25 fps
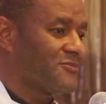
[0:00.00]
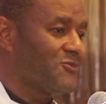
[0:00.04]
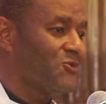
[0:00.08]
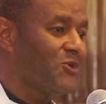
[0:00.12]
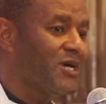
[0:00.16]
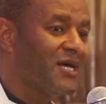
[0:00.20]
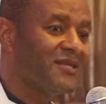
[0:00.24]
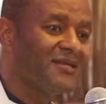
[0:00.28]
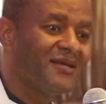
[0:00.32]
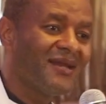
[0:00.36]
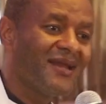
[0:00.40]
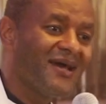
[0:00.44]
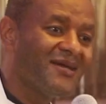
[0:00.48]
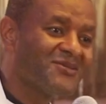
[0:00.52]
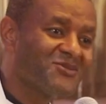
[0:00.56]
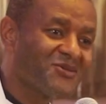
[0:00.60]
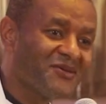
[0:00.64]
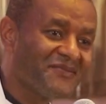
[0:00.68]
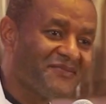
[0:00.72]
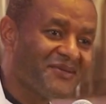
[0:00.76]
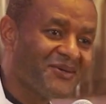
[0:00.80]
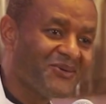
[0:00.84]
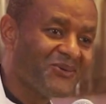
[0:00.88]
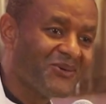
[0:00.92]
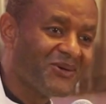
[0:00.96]
You are the light
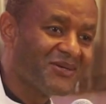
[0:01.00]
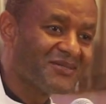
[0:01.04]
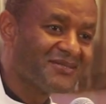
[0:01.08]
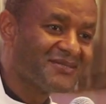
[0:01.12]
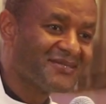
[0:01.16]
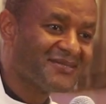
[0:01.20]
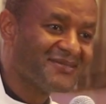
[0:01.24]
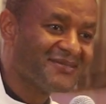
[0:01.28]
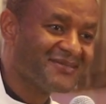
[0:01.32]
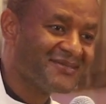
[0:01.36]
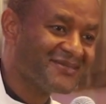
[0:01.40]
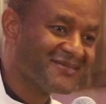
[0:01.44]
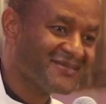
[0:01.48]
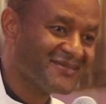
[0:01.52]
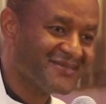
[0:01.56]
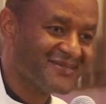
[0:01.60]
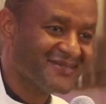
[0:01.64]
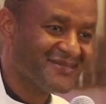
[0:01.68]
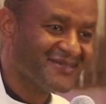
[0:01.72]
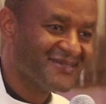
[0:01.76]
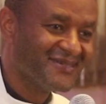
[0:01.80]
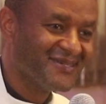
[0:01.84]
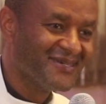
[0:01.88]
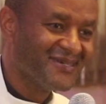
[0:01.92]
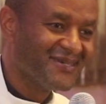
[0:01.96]
of the world.
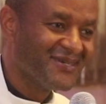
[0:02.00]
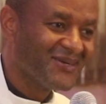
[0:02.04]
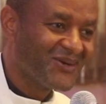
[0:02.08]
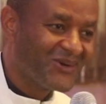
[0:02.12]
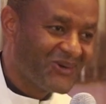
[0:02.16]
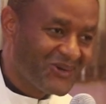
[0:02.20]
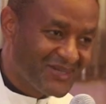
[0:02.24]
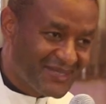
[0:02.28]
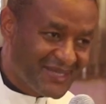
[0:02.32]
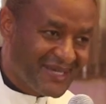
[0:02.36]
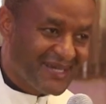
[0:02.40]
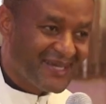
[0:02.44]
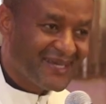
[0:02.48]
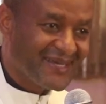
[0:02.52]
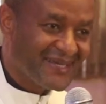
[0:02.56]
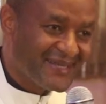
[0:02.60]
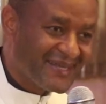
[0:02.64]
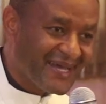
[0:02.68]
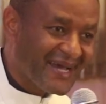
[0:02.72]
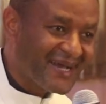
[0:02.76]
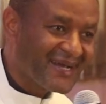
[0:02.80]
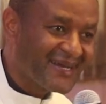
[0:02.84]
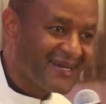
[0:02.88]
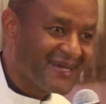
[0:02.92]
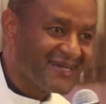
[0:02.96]
Go take a
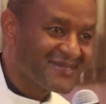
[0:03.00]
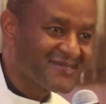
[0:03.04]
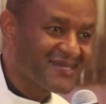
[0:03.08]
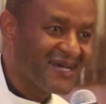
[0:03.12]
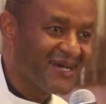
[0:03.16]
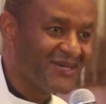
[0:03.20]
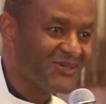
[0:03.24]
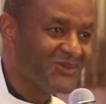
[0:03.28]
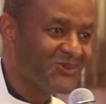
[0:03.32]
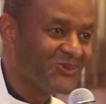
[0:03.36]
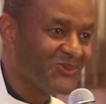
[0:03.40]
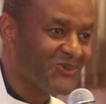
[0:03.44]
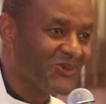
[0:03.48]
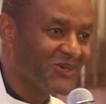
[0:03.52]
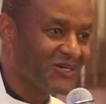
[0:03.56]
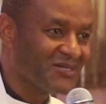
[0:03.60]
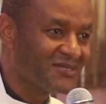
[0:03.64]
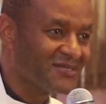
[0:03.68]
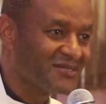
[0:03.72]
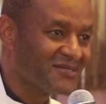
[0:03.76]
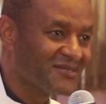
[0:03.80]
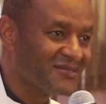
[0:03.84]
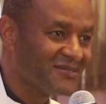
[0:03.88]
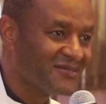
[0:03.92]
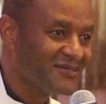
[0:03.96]
darkness and do
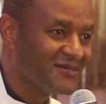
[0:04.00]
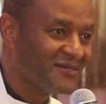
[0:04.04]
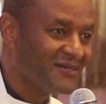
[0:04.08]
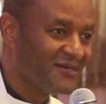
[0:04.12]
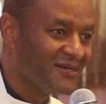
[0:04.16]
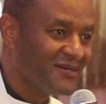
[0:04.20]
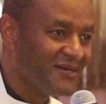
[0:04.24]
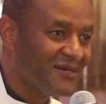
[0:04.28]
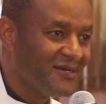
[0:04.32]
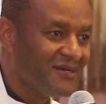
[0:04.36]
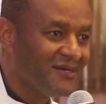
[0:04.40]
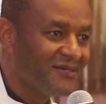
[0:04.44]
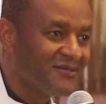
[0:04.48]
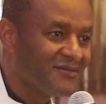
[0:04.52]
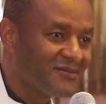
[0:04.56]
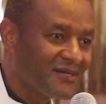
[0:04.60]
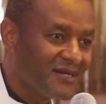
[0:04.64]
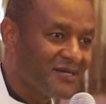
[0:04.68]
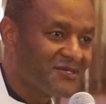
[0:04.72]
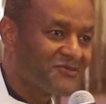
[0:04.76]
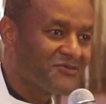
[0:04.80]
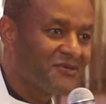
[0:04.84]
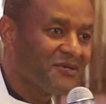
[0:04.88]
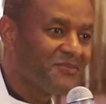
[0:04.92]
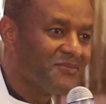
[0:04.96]
what?
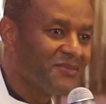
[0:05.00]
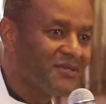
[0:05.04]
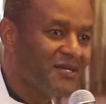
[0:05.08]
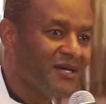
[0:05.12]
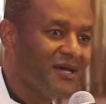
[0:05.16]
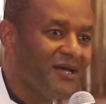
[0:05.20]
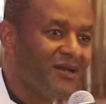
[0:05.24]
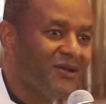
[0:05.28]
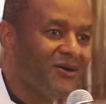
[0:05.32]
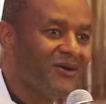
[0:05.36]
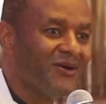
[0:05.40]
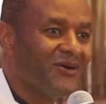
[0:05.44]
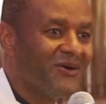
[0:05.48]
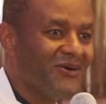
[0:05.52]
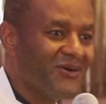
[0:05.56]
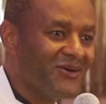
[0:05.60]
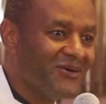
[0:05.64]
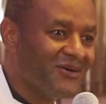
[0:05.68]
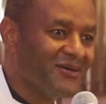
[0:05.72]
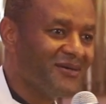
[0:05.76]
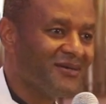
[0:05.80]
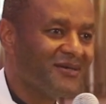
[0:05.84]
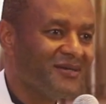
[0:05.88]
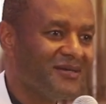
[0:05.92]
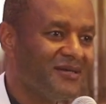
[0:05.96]
Transform me.
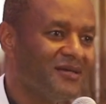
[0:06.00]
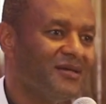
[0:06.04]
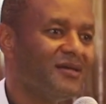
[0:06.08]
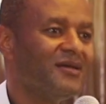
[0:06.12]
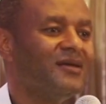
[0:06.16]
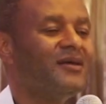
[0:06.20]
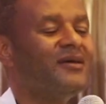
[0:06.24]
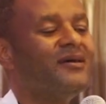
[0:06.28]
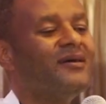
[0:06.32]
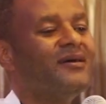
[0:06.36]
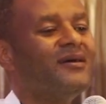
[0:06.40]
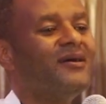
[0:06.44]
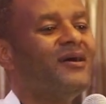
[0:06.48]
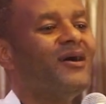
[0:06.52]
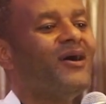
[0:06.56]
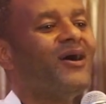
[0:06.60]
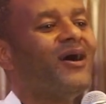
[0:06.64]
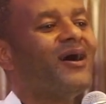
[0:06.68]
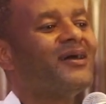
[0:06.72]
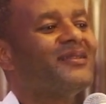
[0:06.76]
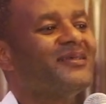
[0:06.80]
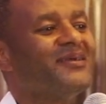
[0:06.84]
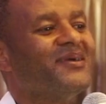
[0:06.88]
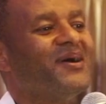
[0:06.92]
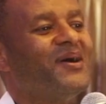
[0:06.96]
Hello.
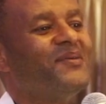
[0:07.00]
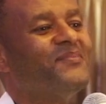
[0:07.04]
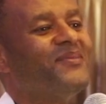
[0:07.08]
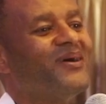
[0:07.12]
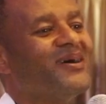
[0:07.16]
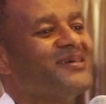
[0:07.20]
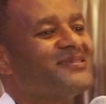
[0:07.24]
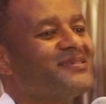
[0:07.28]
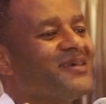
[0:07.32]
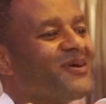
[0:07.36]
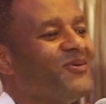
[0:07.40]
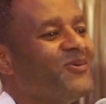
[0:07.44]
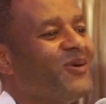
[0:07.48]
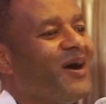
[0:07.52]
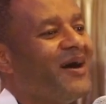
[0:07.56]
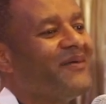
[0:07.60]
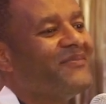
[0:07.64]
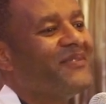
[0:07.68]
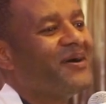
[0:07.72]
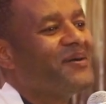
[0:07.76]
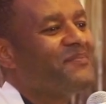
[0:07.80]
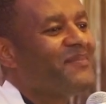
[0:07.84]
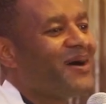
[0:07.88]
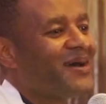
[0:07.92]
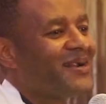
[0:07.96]
All the young boys say, who are
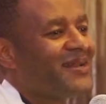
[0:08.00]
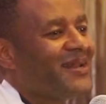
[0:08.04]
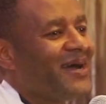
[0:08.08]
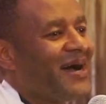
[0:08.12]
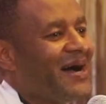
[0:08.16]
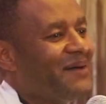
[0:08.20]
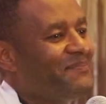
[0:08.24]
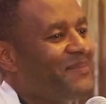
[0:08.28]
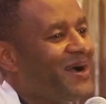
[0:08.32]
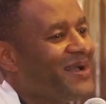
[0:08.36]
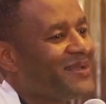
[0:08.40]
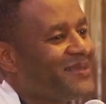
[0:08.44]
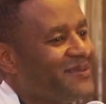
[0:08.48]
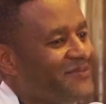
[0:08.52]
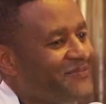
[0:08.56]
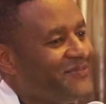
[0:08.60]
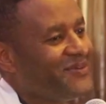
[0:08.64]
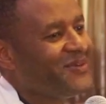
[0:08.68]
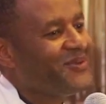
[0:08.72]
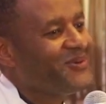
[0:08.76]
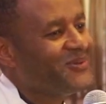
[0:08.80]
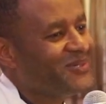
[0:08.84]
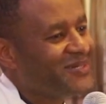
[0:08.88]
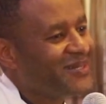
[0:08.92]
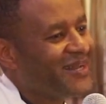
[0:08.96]
not married, am I
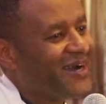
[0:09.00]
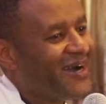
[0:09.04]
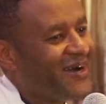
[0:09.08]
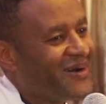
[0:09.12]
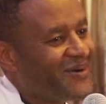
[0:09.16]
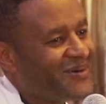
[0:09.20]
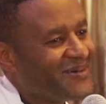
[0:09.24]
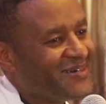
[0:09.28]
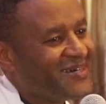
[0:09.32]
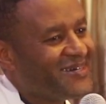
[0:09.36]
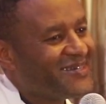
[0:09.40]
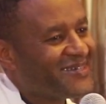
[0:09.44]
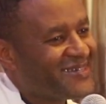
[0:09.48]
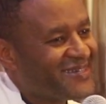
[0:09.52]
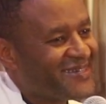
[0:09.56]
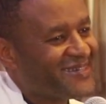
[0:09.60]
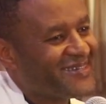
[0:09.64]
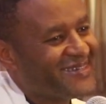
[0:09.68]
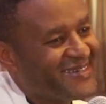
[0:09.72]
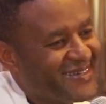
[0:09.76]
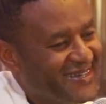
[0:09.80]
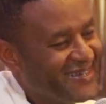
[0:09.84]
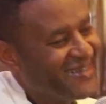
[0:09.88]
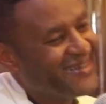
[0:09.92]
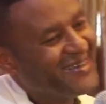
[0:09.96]
giving you now?
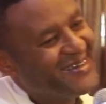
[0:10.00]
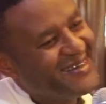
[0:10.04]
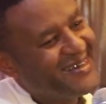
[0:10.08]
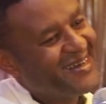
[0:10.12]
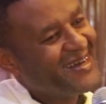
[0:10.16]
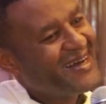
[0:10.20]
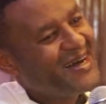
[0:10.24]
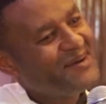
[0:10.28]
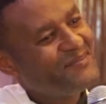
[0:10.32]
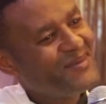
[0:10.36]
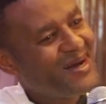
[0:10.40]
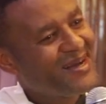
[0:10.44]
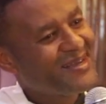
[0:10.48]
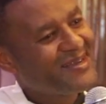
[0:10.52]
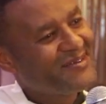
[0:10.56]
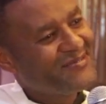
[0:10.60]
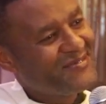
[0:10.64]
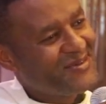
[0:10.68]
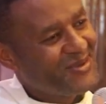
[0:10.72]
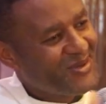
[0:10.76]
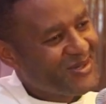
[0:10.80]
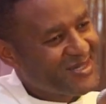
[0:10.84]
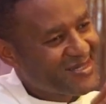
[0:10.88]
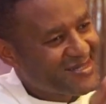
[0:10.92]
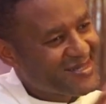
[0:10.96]
Am I
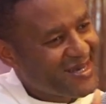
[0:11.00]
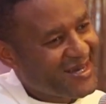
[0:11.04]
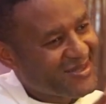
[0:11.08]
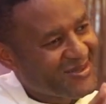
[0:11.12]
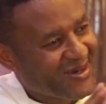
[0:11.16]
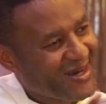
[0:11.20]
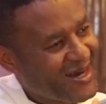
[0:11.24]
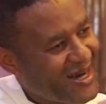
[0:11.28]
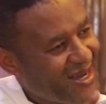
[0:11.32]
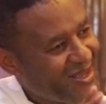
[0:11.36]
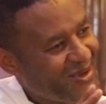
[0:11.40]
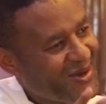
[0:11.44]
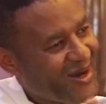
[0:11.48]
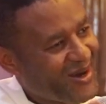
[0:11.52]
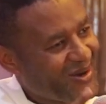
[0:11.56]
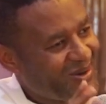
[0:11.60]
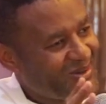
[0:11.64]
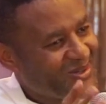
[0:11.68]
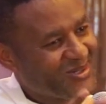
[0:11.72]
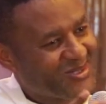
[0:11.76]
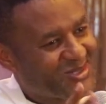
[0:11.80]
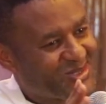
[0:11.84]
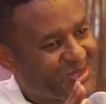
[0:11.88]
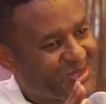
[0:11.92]
giving you insight on how you are going to